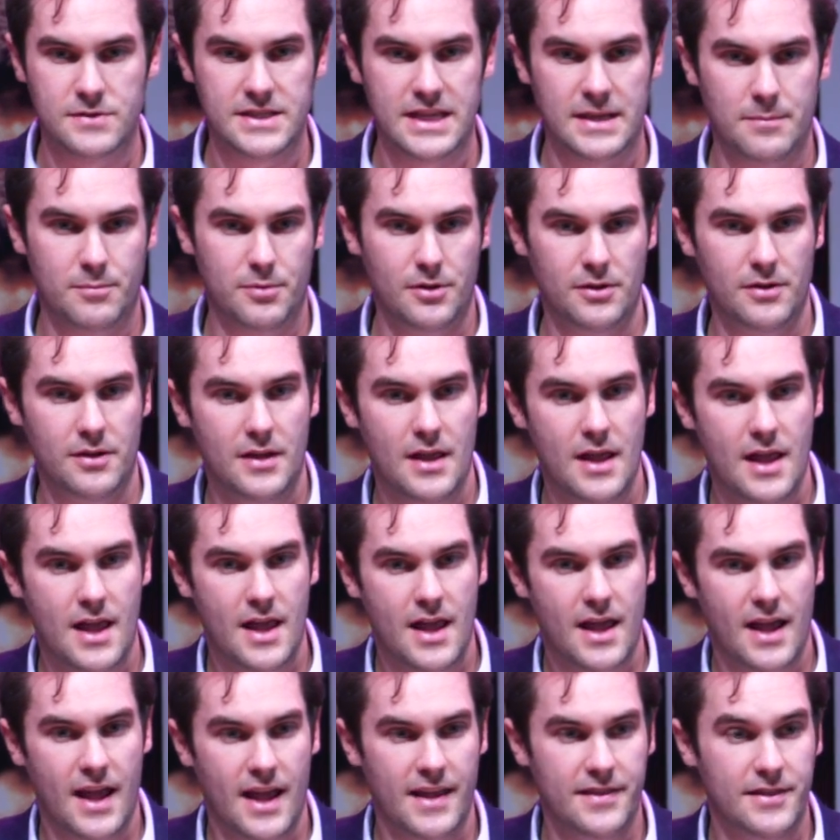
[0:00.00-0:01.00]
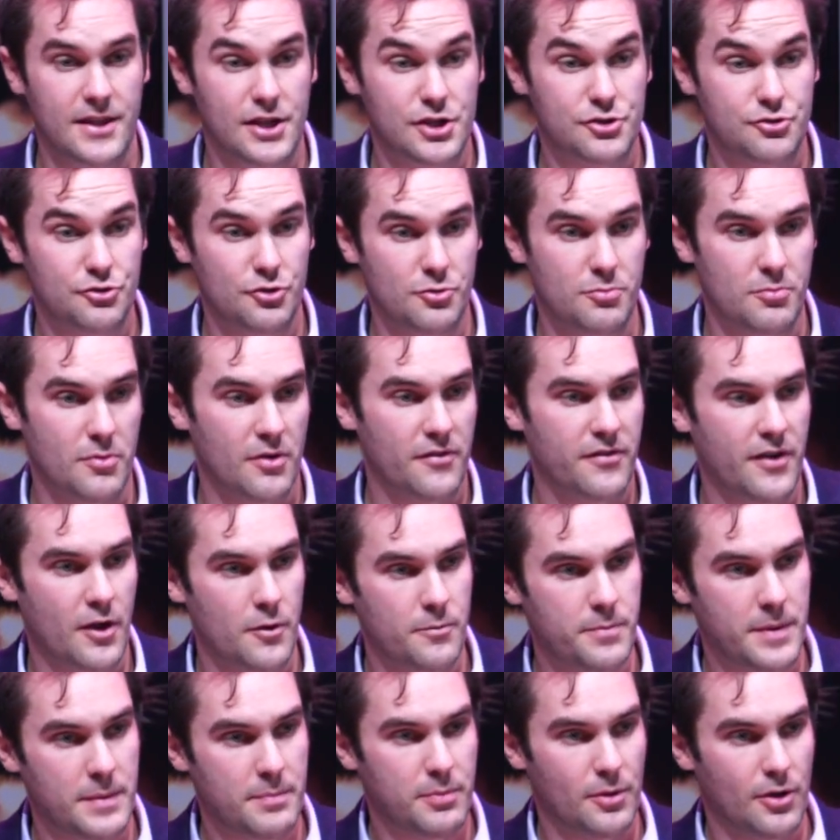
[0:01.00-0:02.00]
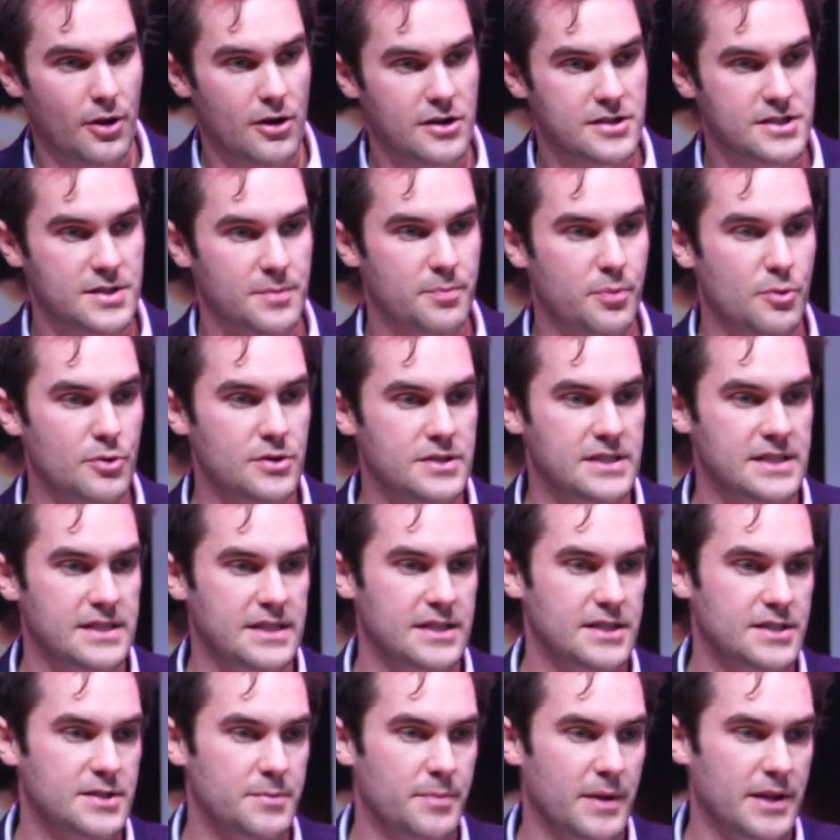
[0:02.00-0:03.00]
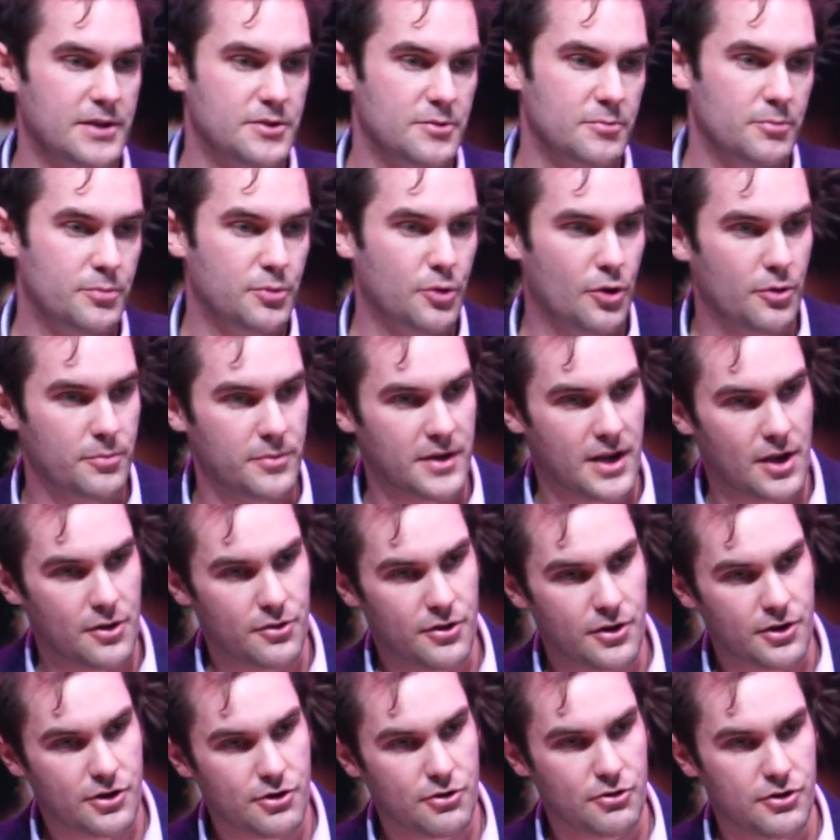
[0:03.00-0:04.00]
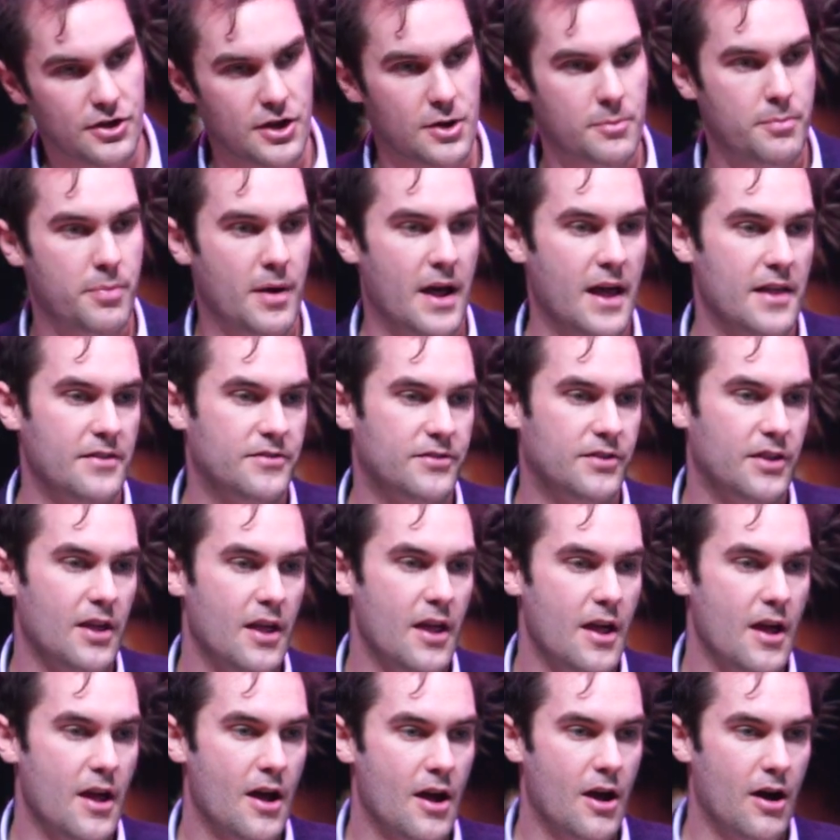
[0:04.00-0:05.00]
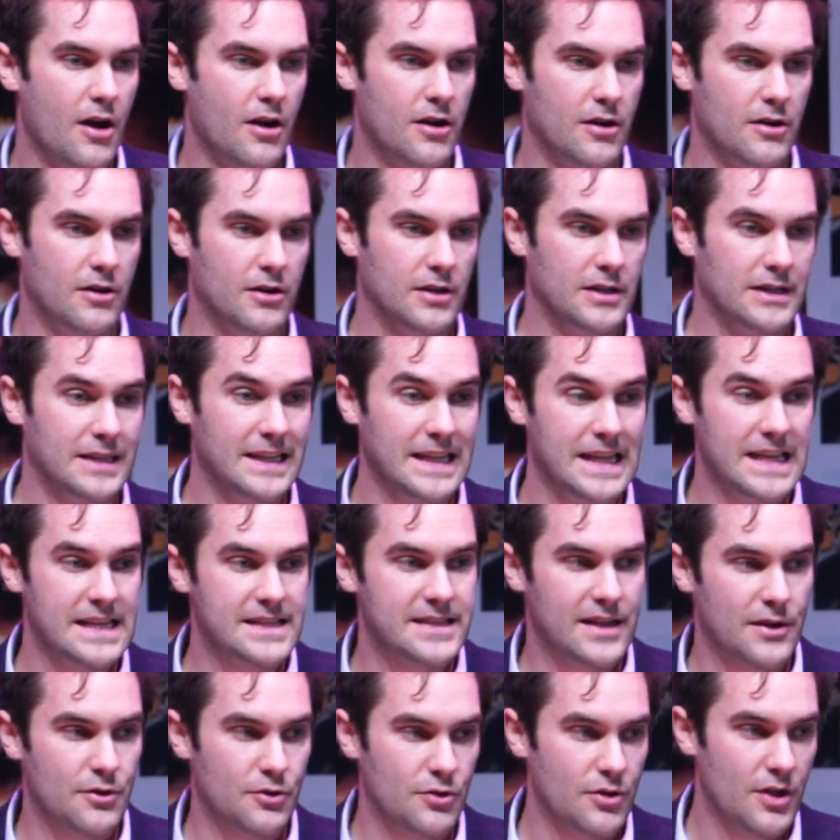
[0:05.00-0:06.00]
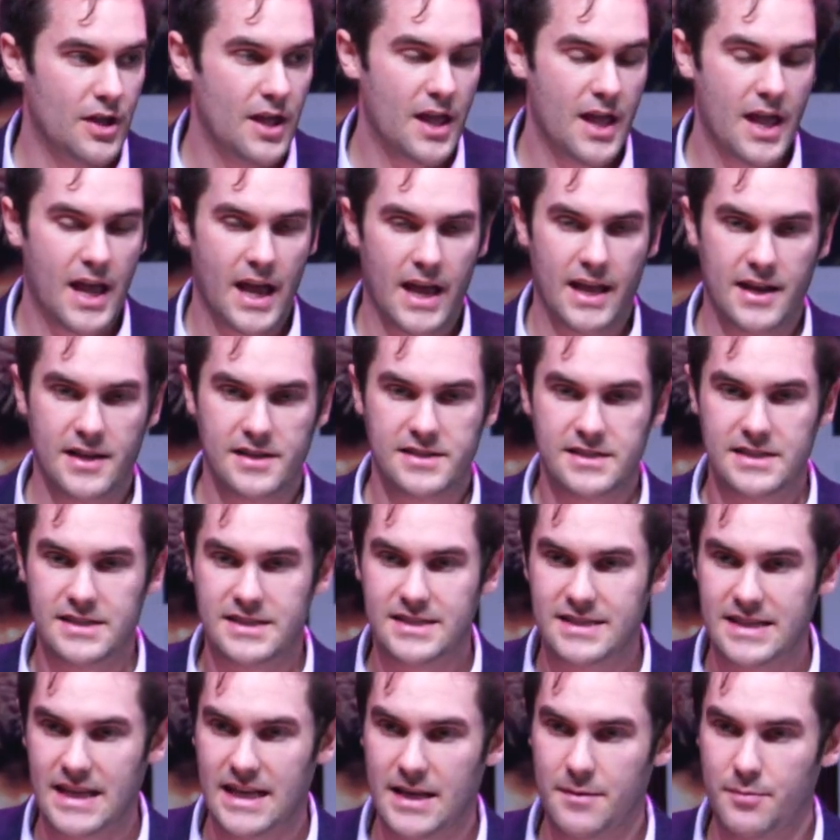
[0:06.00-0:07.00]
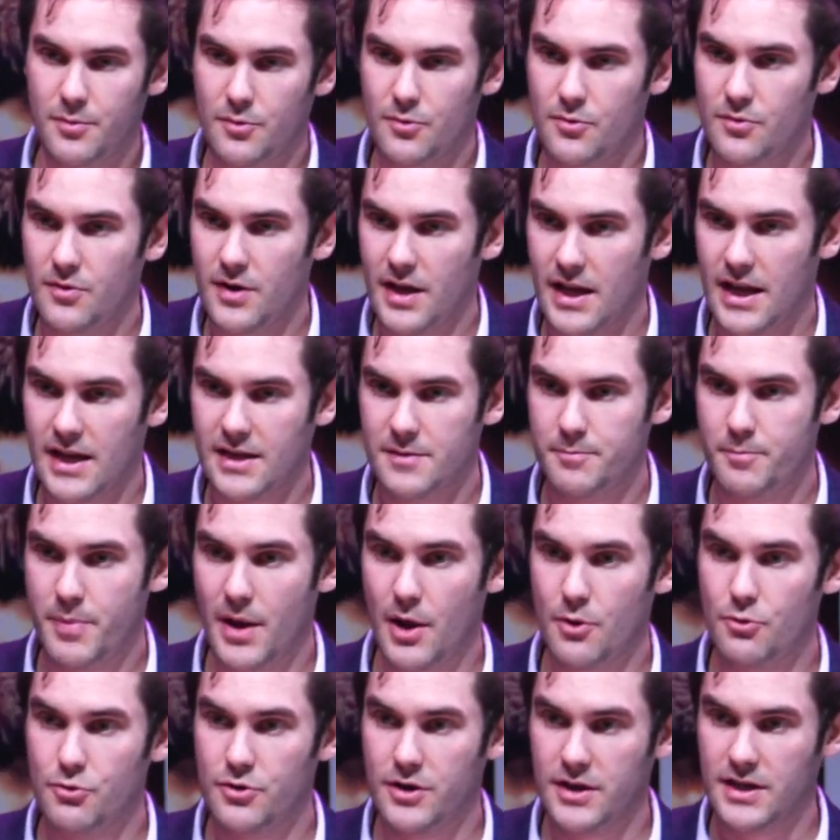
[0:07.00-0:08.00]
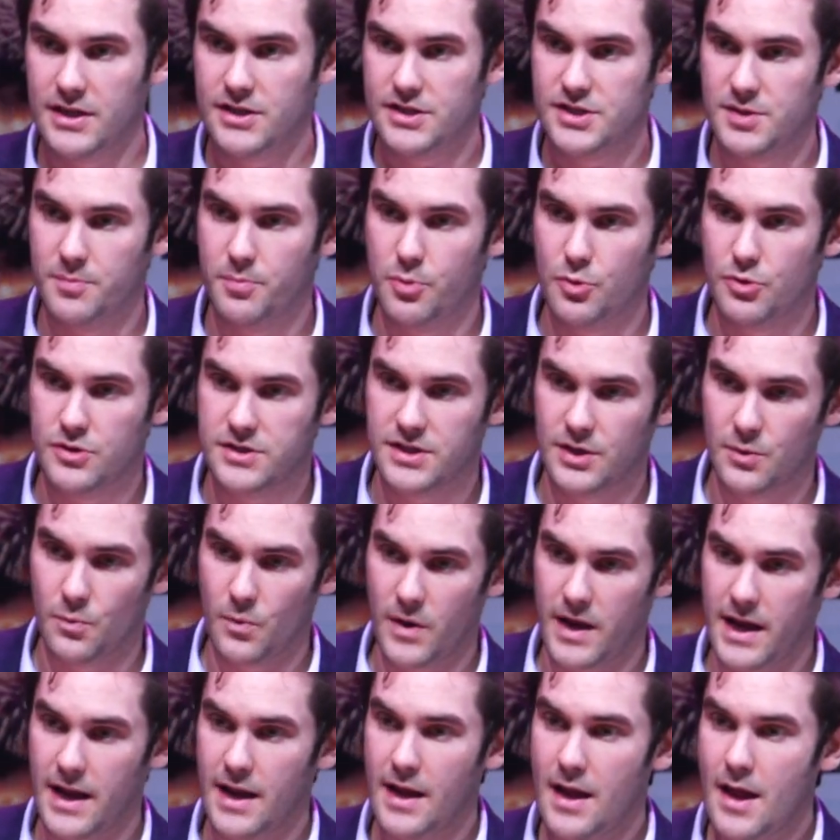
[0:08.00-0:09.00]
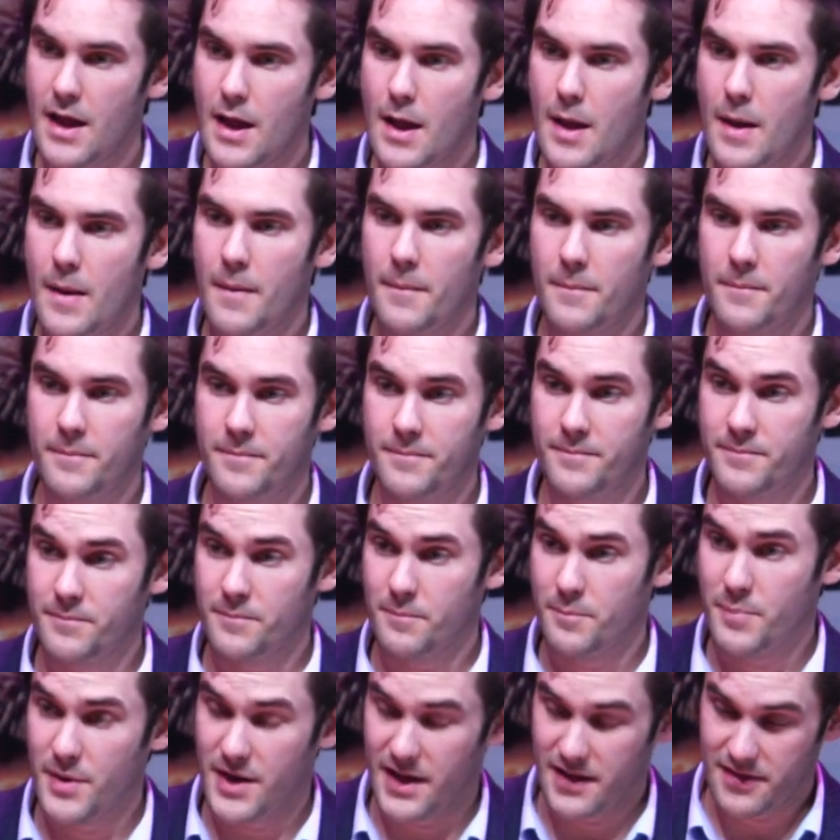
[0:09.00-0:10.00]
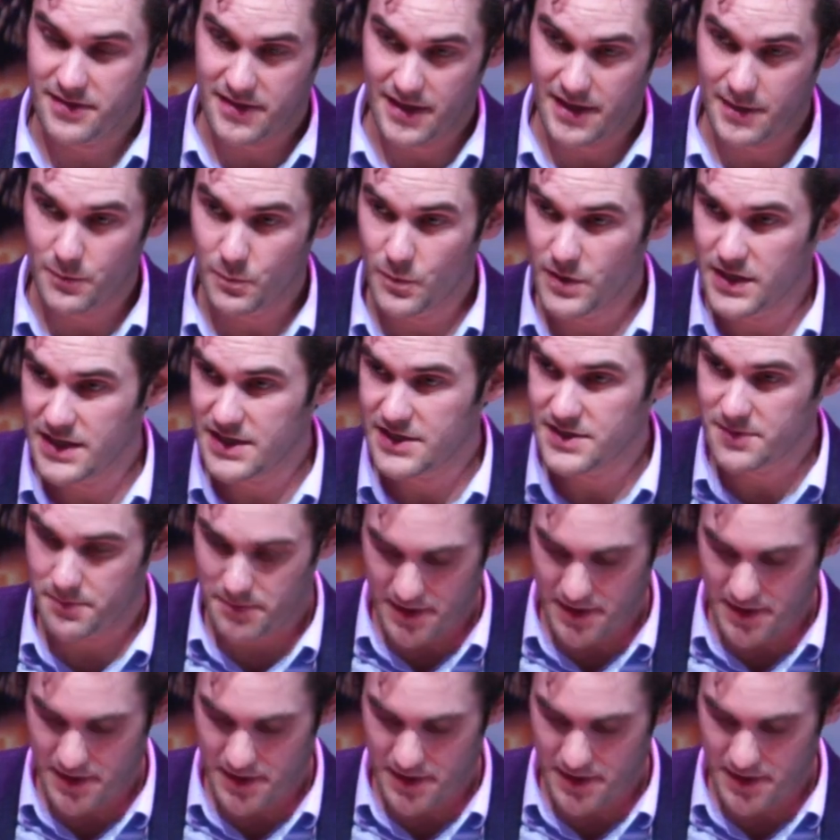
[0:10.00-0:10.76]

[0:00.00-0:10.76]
table in this room of how people are supported into better employment, how their career paths are laid out in a sustainable, empowering and supporting way. But I think we need to